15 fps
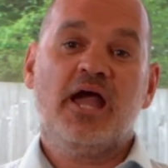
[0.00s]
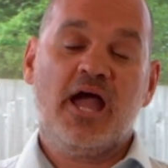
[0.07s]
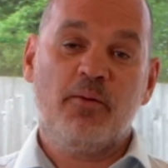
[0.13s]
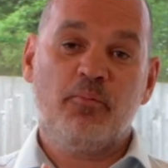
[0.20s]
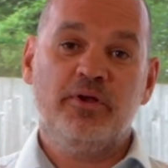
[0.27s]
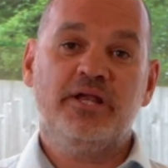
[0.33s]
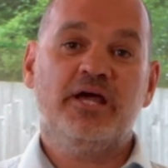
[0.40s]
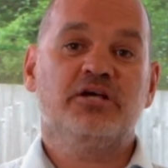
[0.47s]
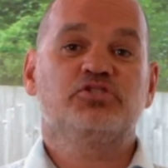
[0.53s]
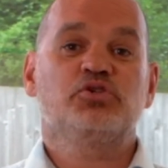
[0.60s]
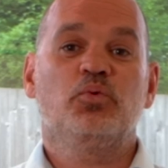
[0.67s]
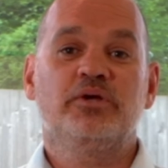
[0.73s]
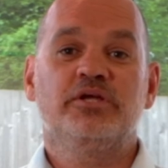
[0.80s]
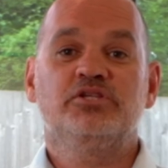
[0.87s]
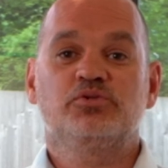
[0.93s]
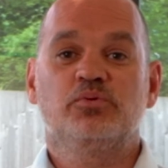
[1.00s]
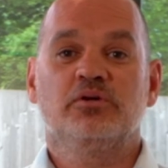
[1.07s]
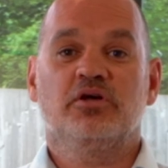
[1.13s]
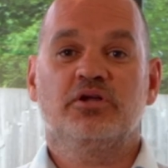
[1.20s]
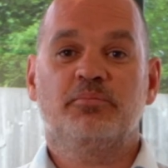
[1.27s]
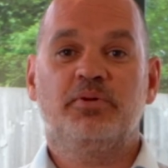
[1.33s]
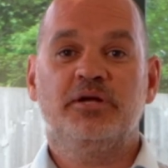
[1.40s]
and we're now talking to a
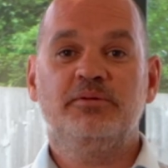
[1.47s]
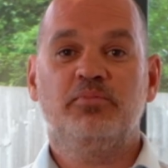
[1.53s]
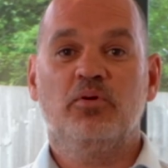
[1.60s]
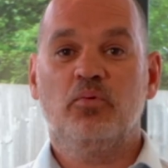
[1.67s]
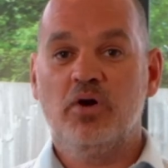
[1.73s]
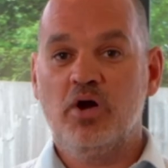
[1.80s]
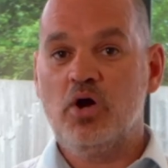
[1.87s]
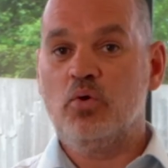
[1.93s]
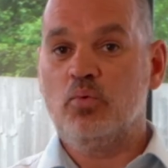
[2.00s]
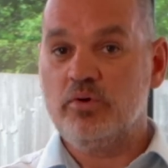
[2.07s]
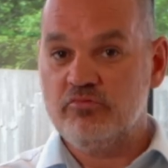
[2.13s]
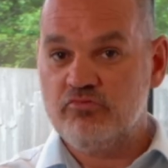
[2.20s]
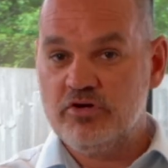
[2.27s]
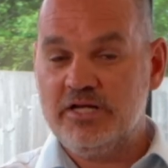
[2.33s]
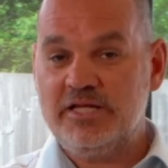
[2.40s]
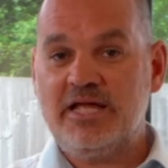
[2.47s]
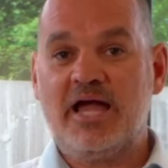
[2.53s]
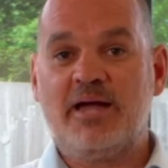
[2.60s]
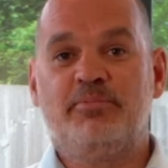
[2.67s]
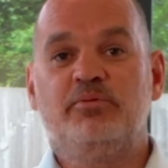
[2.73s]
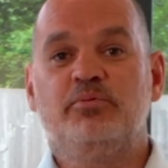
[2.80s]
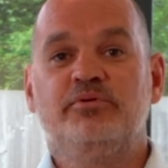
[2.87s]
lot of people. We're really
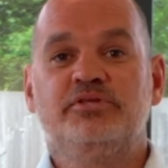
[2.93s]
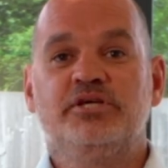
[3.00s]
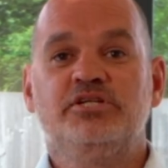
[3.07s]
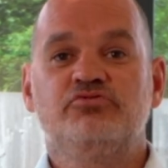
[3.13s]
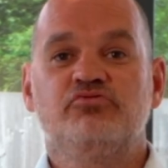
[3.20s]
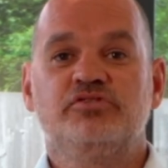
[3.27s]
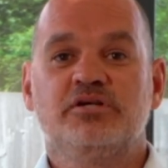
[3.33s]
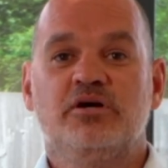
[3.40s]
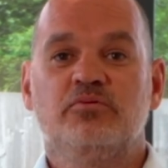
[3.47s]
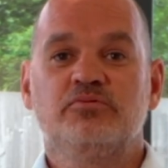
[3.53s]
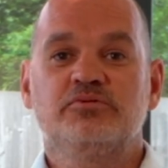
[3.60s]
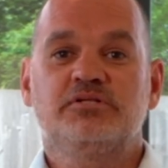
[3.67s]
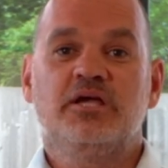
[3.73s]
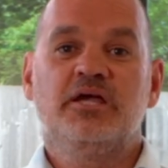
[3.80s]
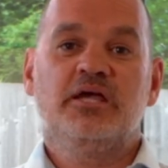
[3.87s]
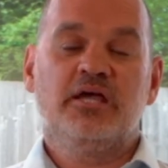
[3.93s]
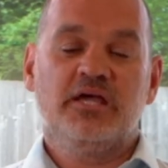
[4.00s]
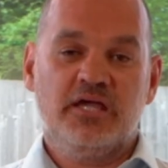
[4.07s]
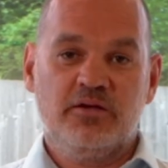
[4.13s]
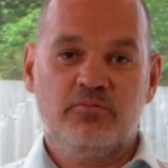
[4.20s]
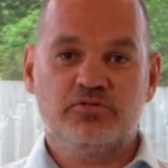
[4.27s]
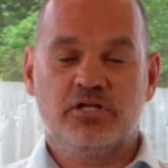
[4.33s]
happy with these results.
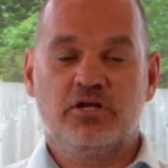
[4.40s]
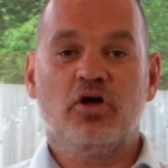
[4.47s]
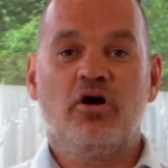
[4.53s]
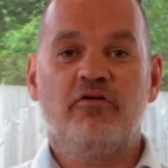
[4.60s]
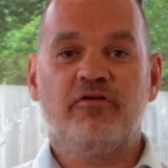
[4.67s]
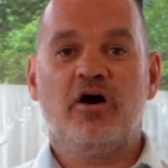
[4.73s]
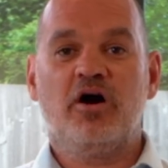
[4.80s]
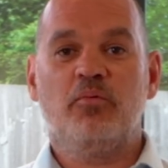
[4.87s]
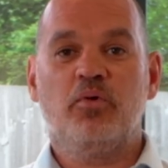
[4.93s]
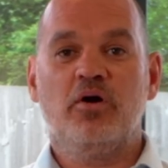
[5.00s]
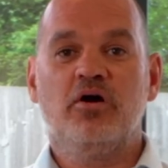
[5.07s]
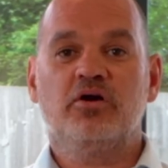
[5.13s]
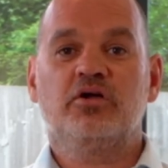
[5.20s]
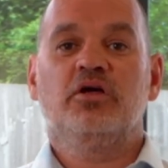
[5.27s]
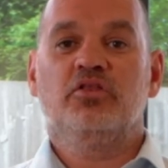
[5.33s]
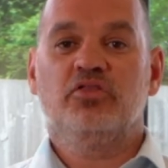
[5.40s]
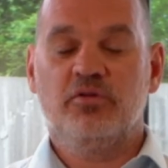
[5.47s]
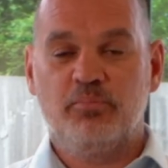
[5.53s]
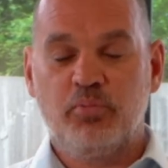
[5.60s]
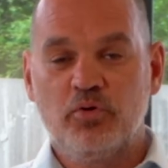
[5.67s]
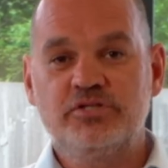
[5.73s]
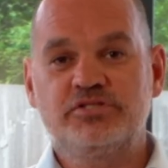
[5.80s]
It was a lot of hard work. The
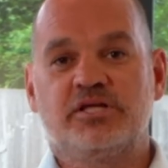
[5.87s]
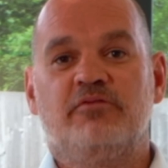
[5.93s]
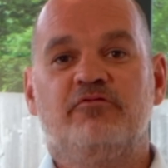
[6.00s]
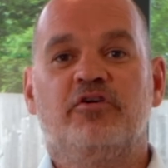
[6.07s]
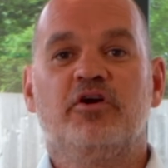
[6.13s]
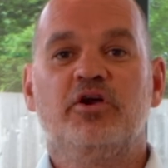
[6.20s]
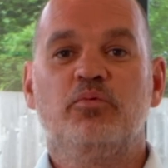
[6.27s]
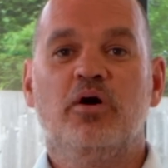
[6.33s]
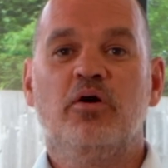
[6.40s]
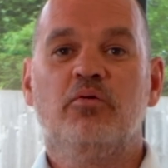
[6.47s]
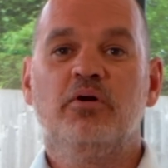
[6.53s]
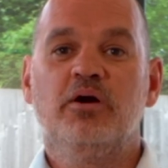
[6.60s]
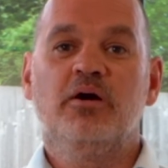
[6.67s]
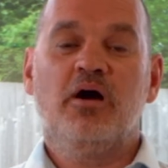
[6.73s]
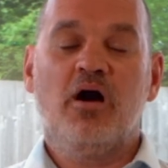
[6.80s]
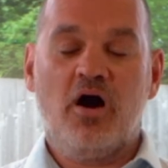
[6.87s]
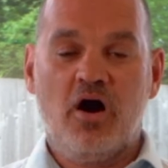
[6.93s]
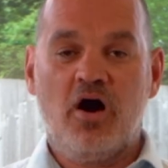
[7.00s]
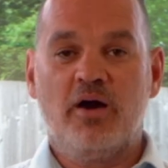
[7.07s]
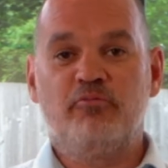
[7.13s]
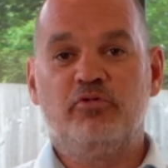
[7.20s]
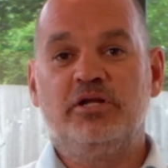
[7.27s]
boys done very well.
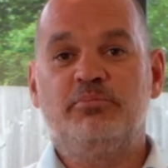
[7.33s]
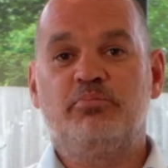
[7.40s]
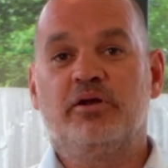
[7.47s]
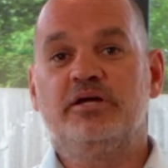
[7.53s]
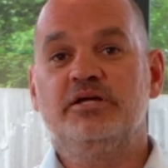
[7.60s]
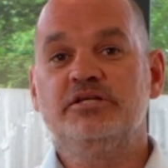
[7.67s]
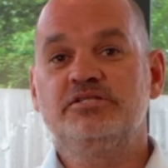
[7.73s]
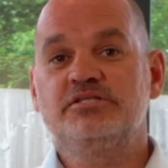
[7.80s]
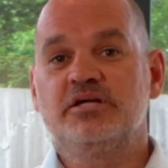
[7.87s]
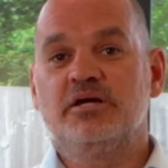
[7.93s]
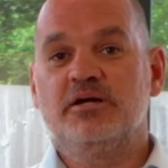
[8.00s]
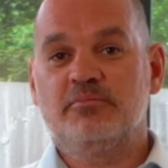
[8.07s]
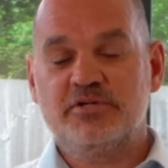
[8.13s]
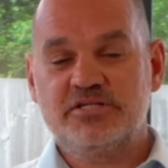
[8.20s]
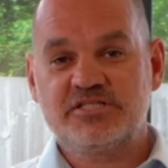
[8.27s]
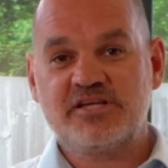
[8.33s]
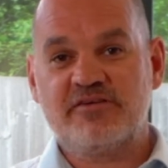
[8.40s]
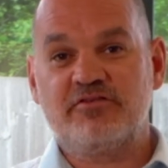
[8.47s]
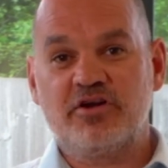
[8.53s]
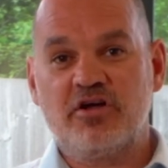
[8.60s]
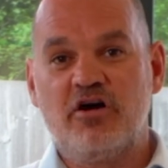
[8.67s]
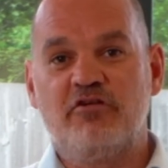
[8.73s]
I'm really pleased.
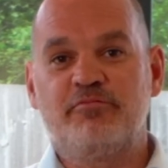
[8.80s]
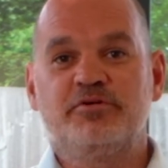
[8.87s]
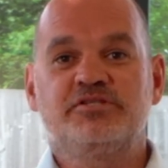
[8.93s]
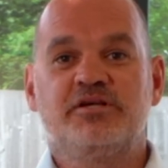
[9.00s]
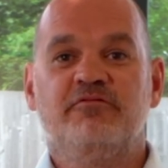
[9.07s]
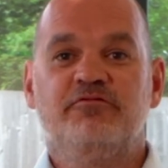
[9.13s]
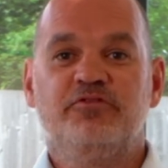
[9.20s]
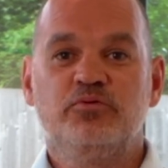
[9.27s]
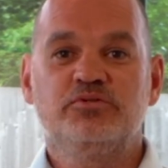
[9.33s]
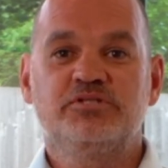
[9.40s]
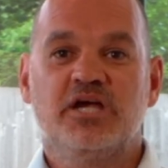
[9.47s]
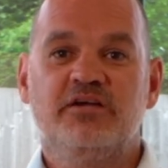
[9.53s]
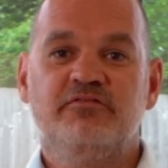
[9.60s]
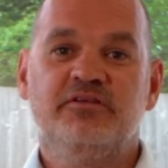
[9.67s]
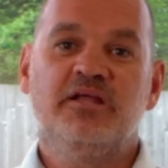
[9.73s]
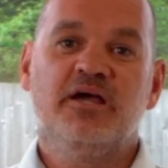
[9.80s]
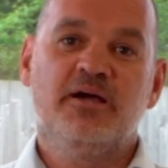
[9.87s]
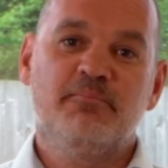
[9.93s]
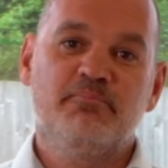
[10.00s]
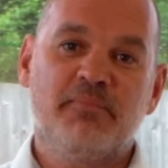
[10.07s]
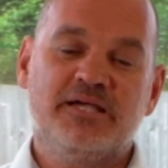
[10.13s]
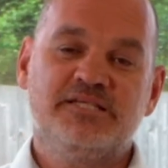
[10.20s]
7.5% fuel saving
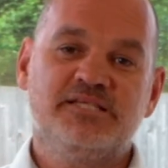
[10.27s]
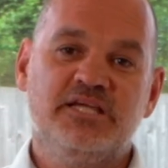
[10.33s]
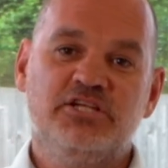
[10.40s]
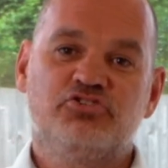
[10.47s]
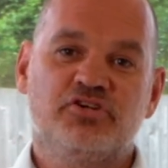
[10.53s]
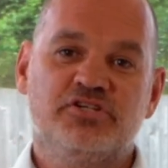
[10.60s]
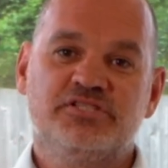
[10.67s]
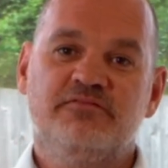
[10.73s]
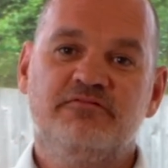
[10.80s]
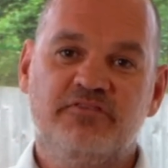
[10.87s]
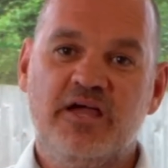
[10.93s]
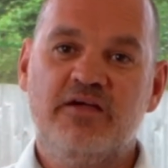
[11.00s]
makes it interesting for